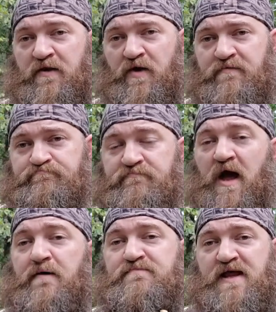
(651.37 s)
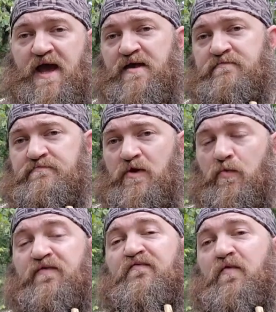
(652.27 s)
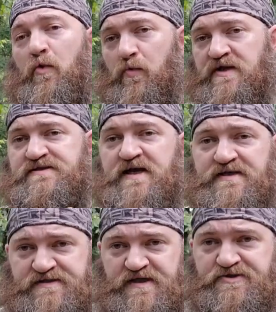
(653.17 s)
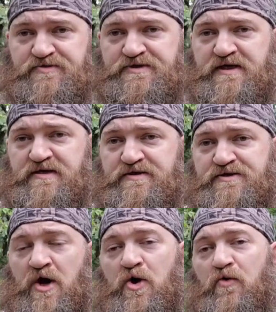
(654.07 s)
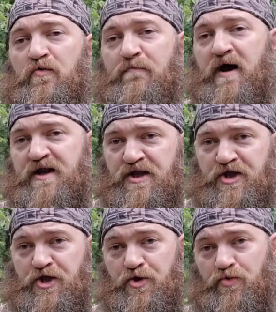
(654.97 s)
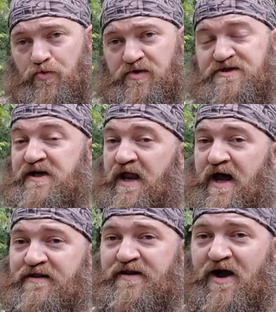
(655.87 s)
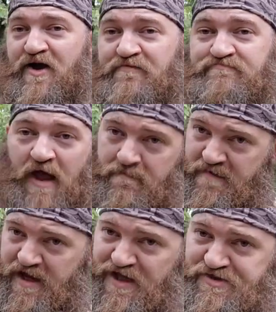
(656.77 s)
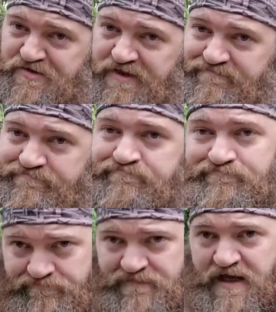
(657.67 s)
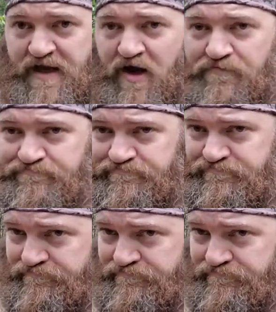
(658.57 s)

Anyway, I'm Dan with Four Winds Ancestral Skills, reminding you to get out there and make history. Take care.